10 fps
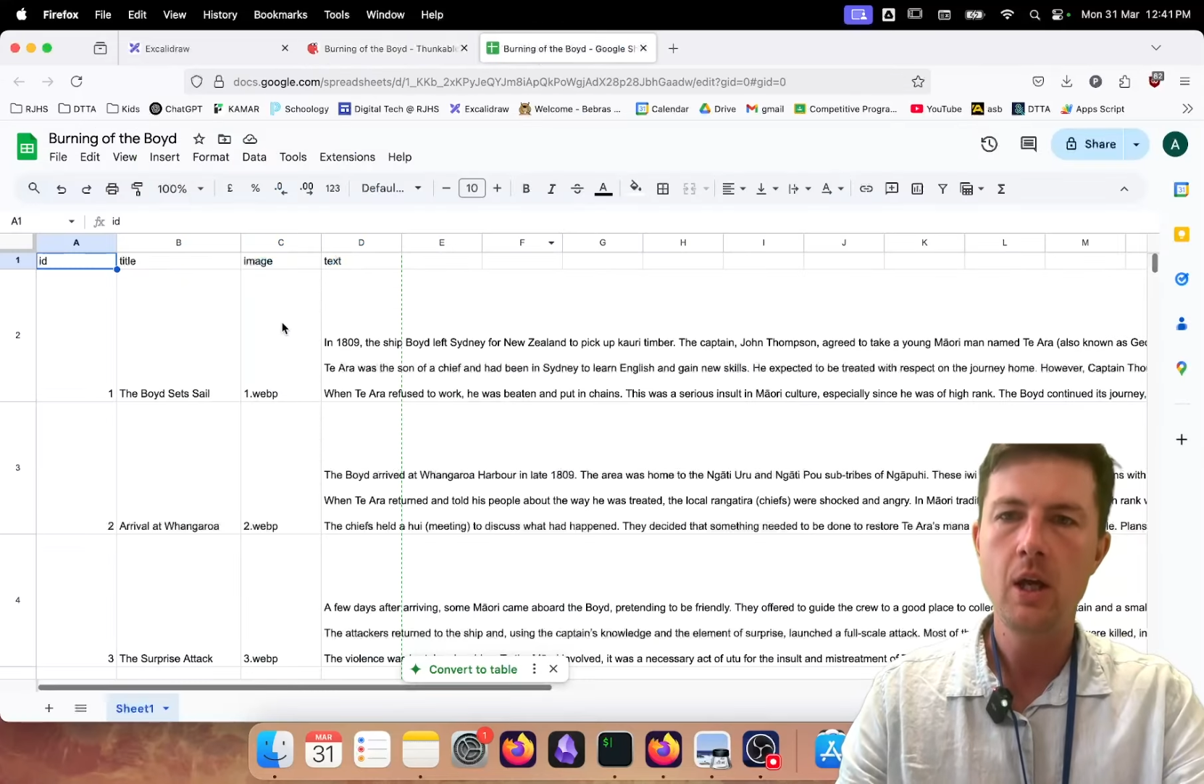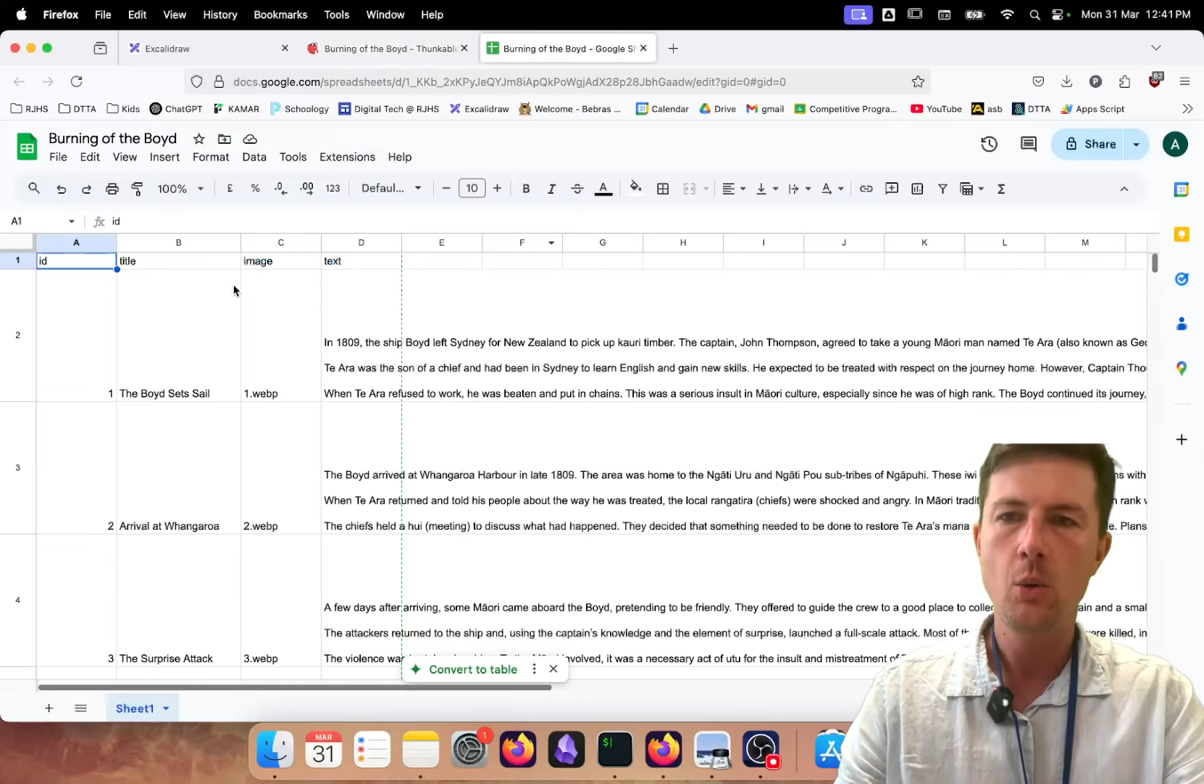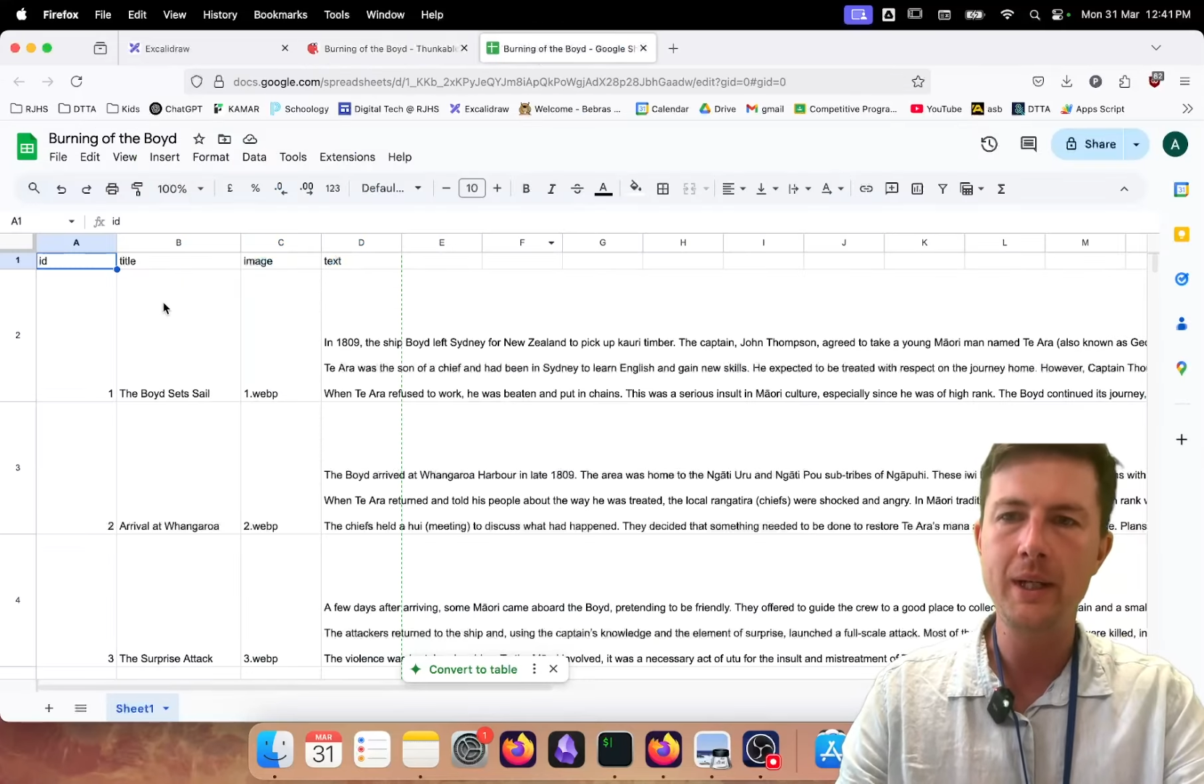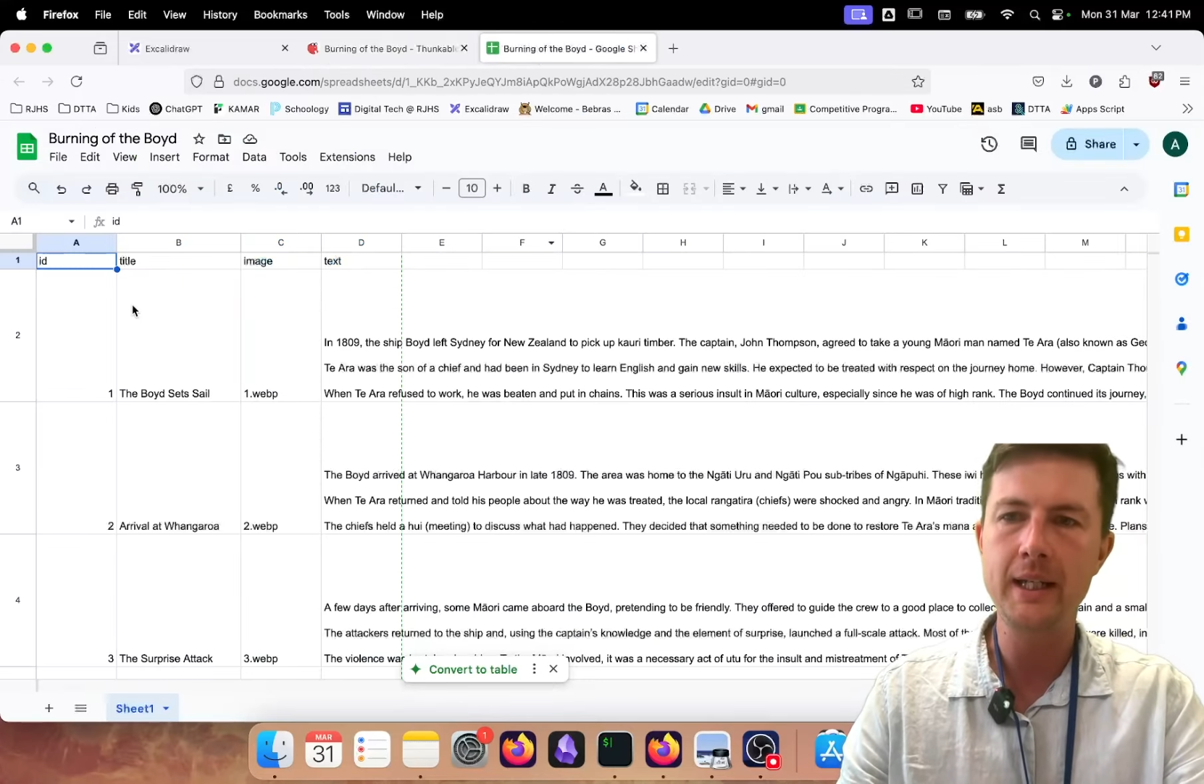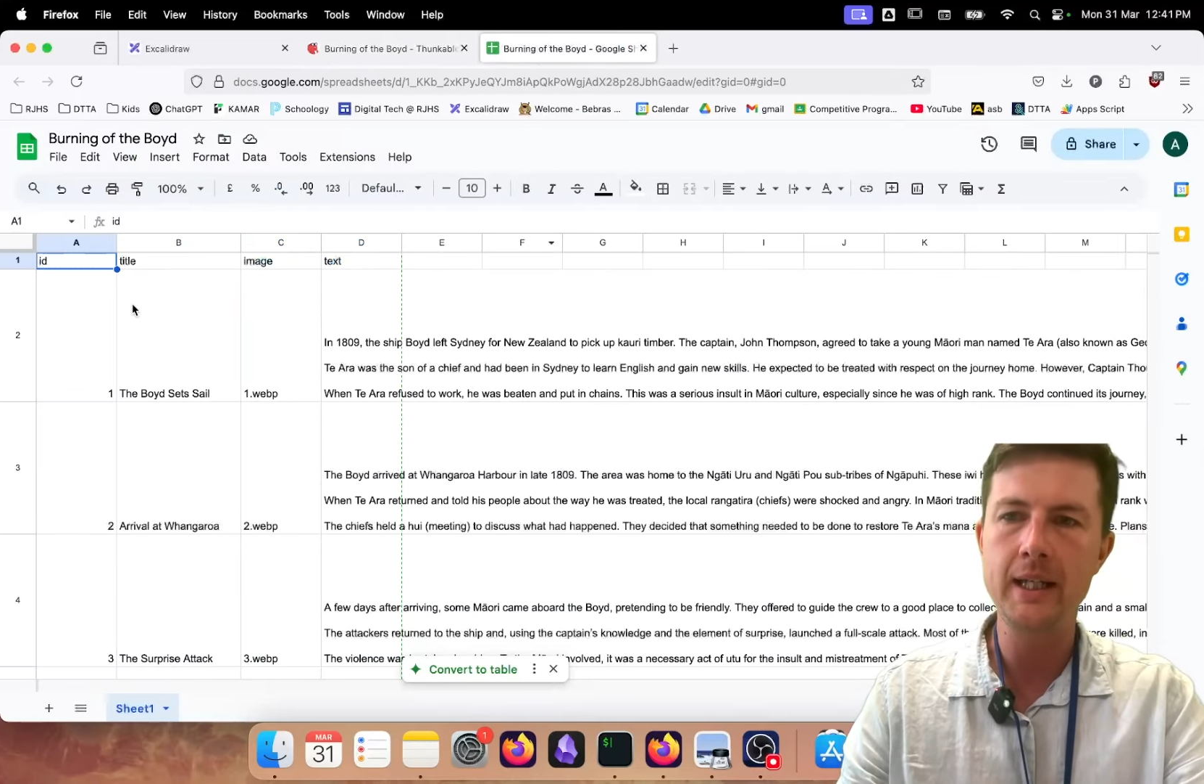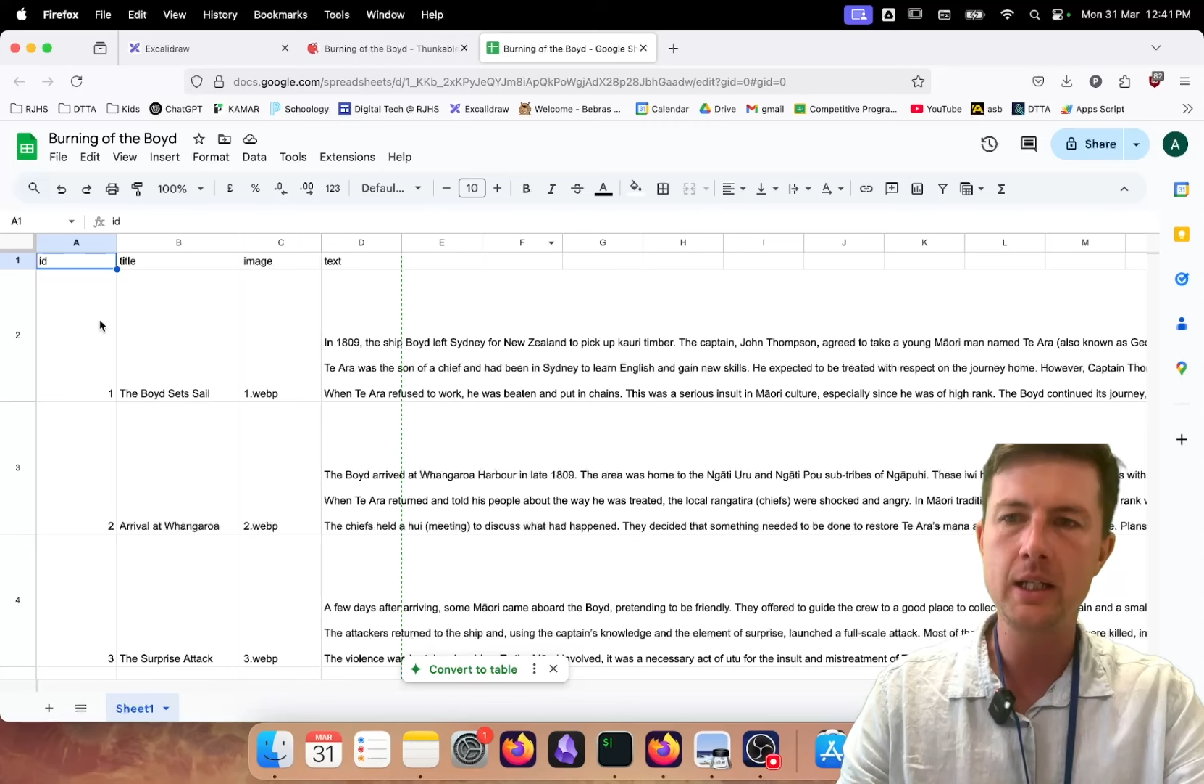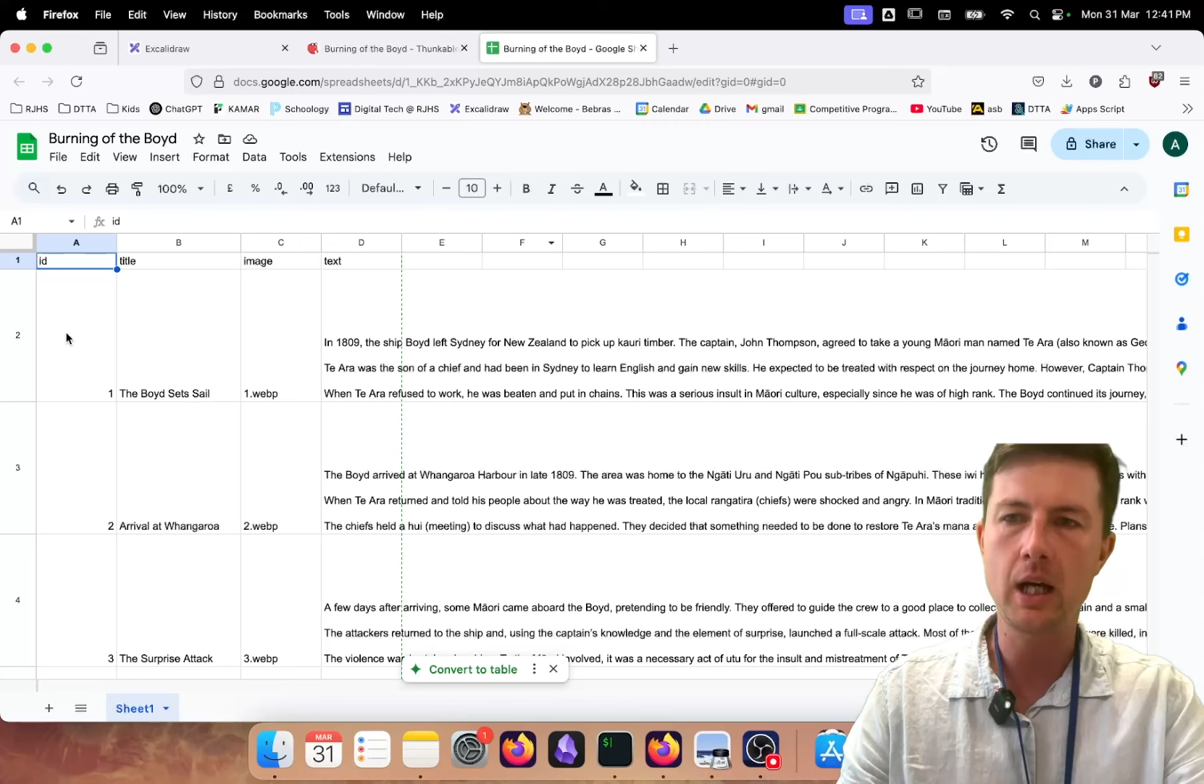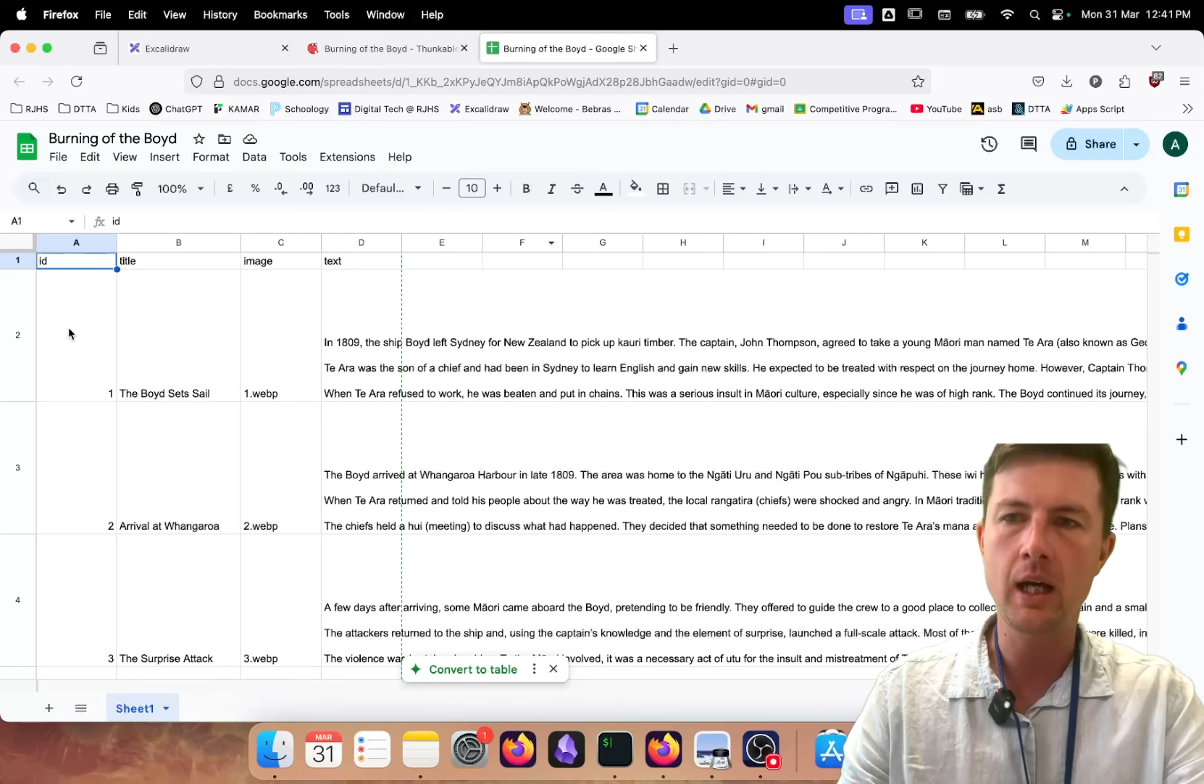We need